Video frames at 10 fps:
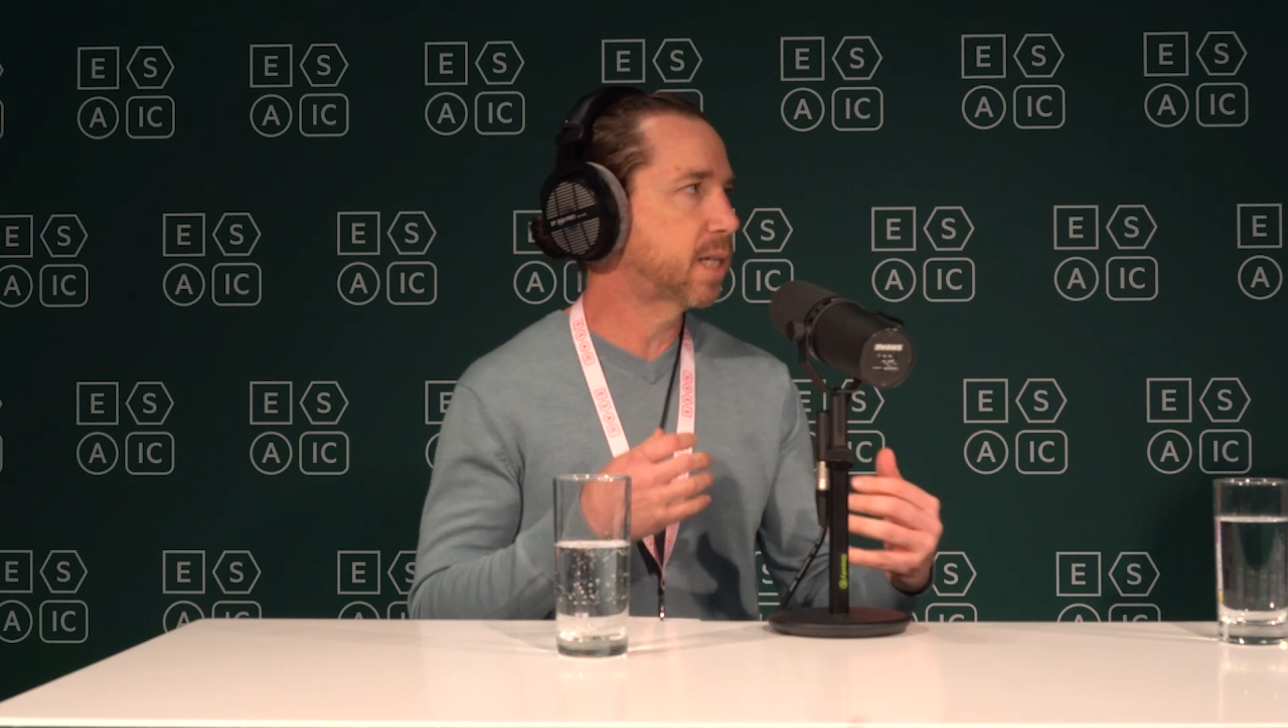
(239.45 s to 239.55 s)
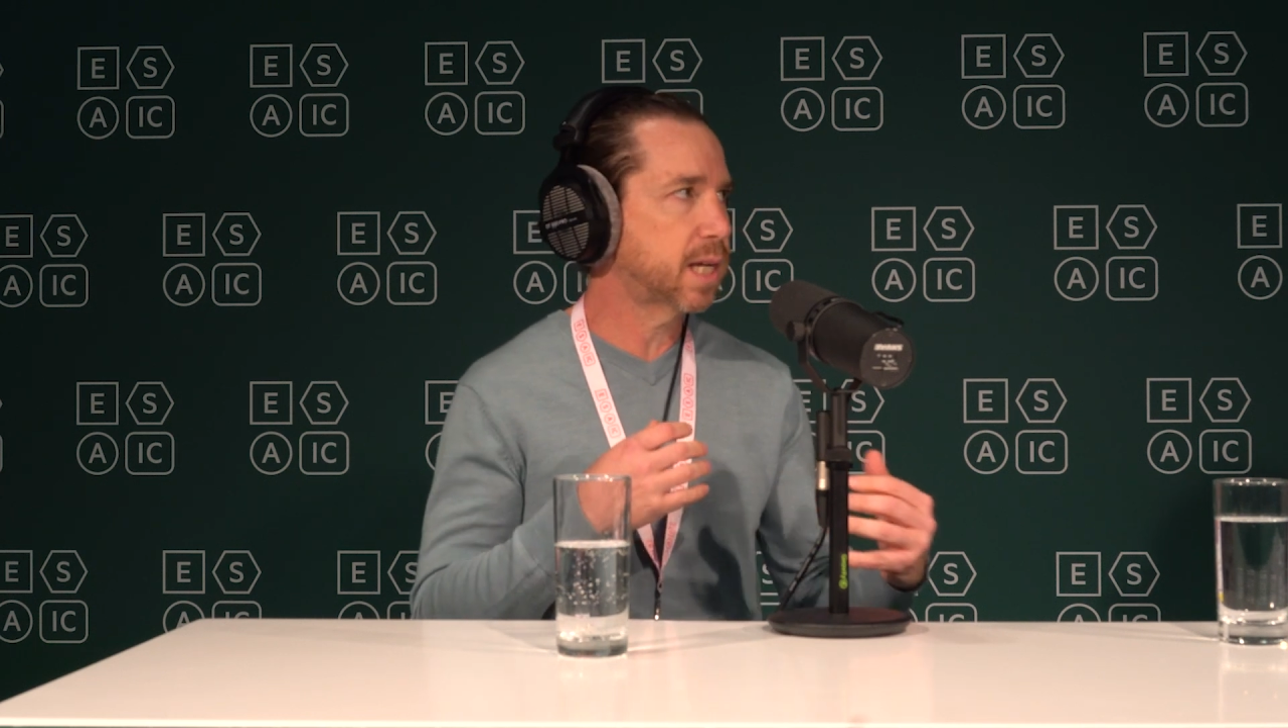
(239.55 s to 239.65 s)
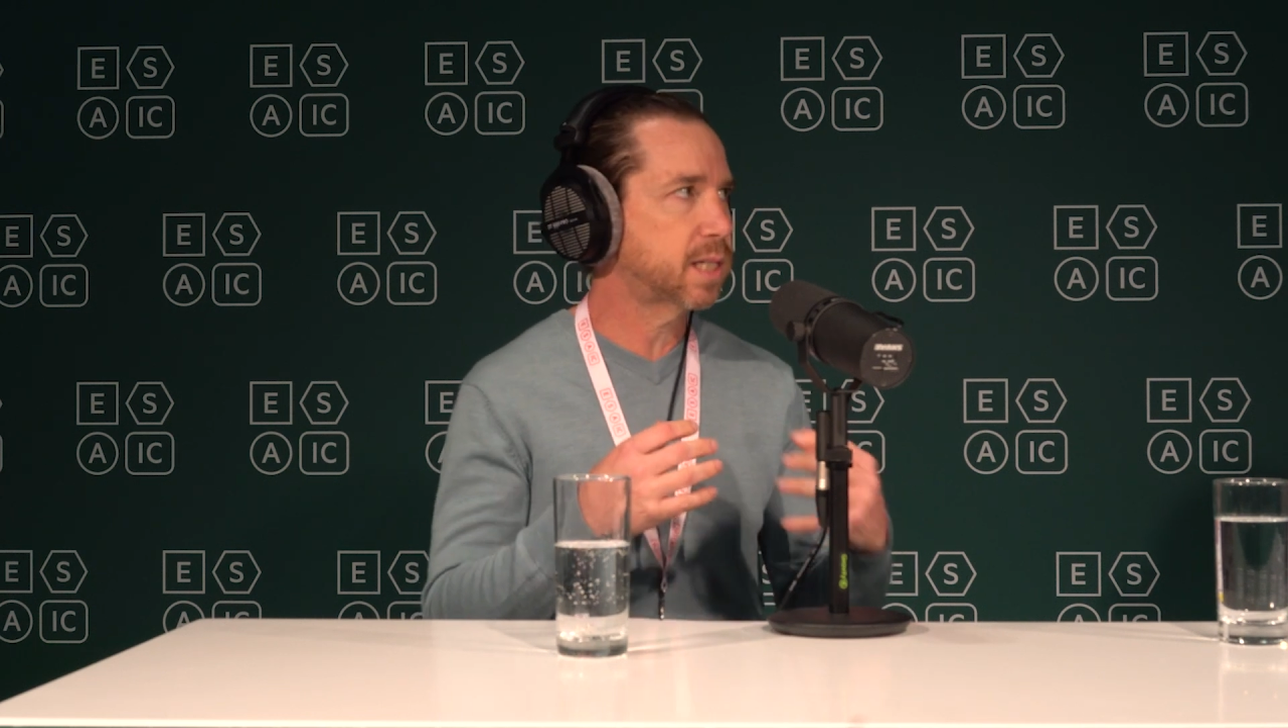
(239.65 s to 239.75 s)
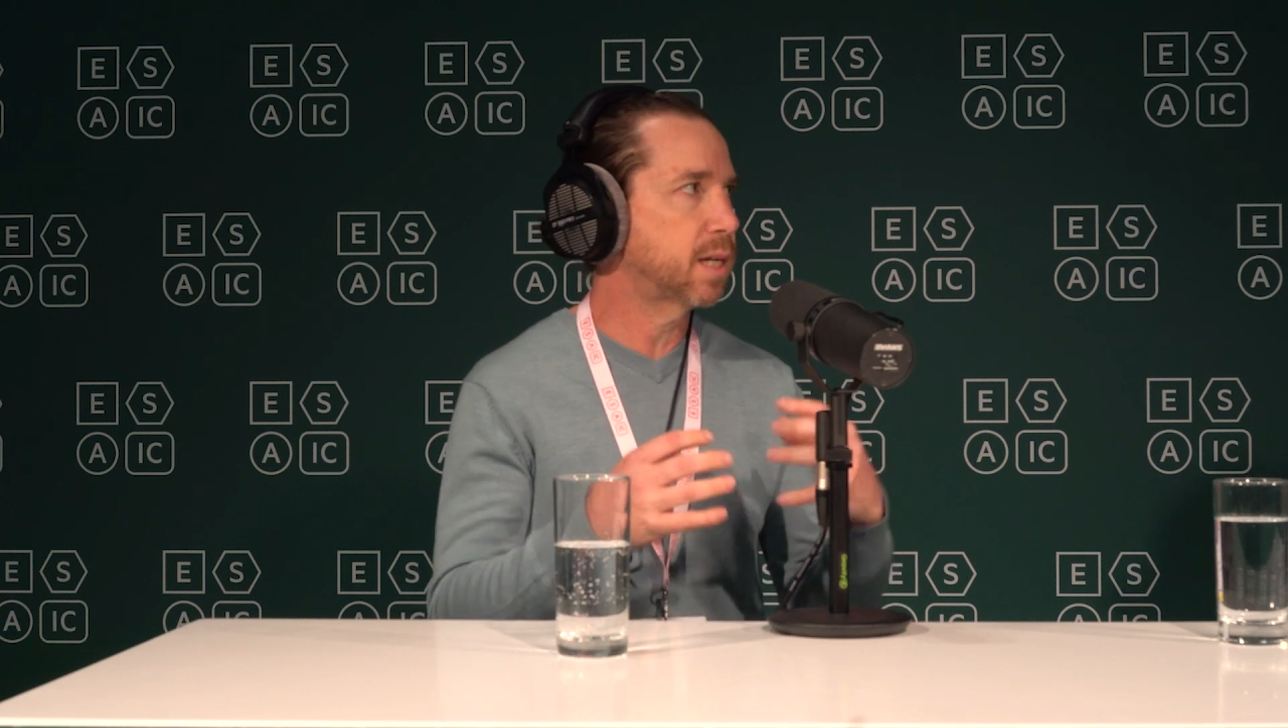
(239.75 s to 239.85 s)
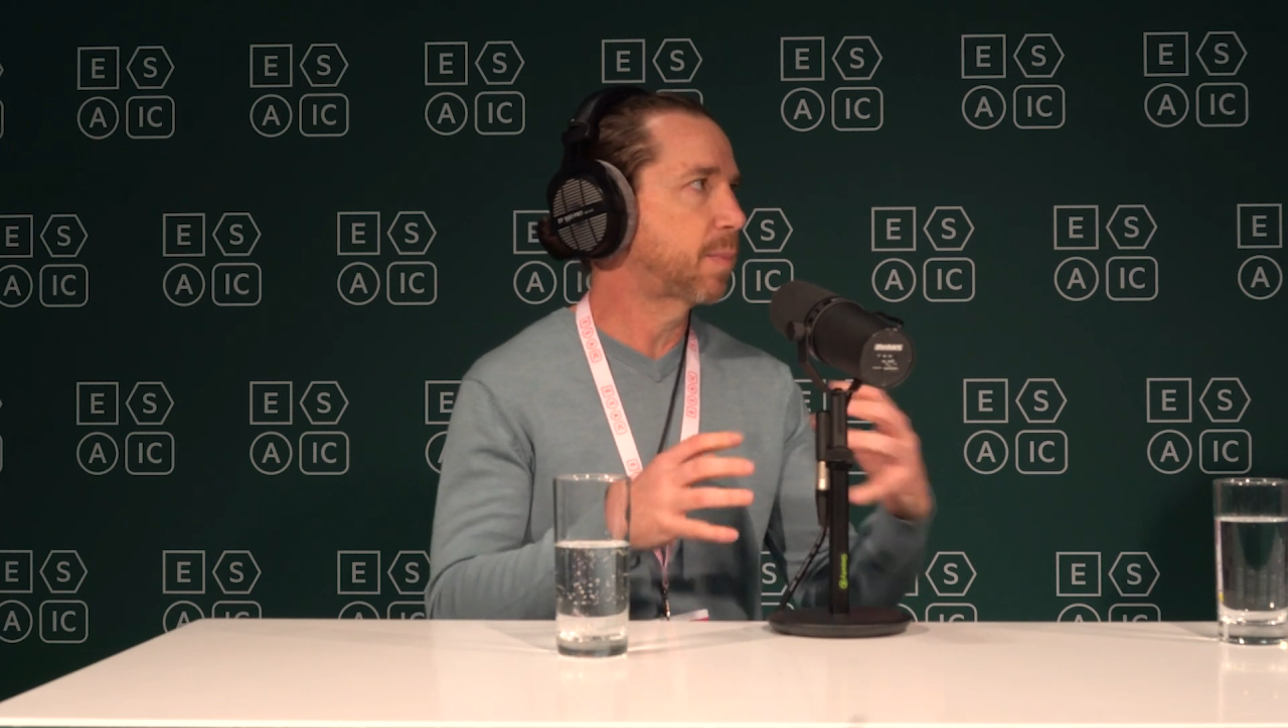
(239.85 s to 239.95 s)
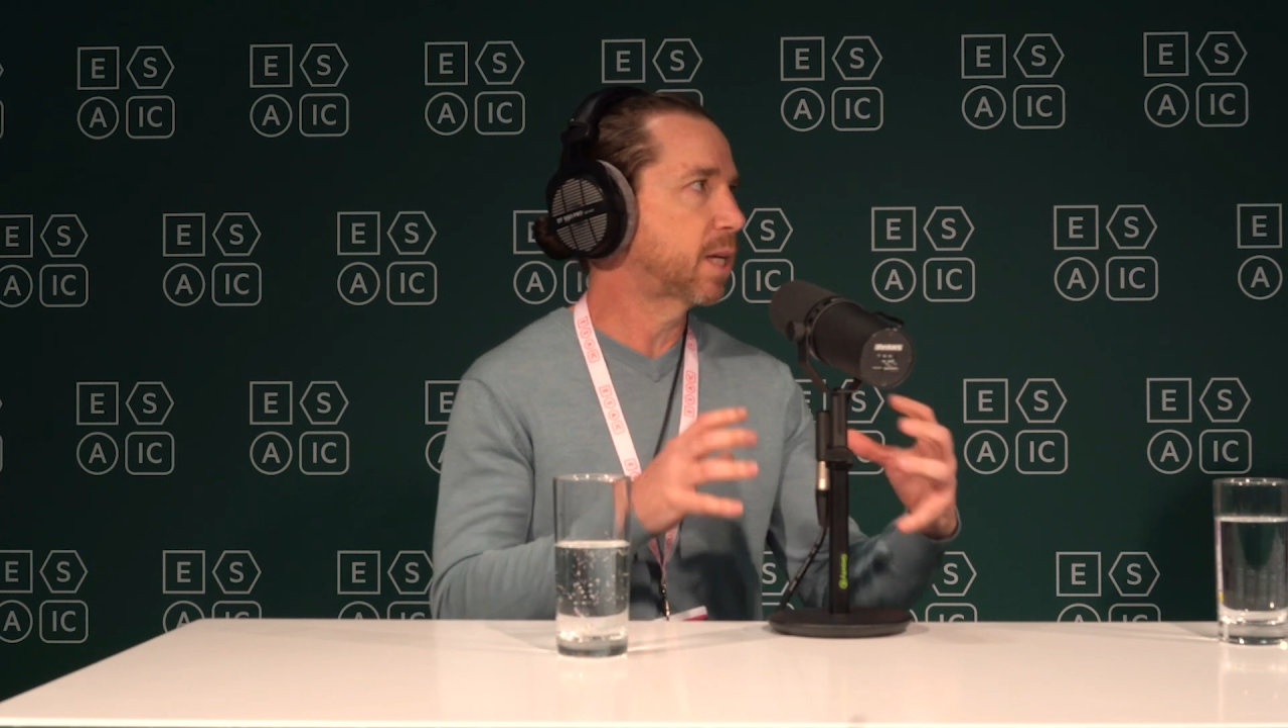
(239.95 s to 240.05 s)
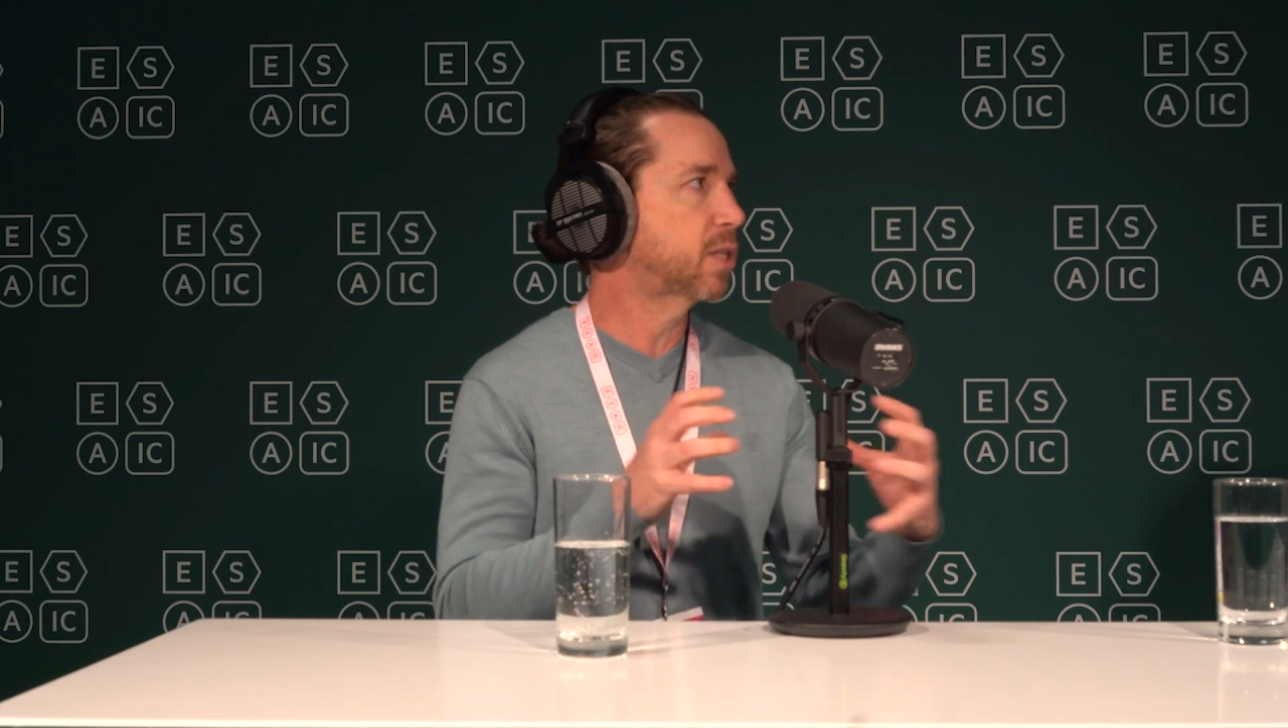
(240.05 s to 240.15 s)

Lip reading: testing by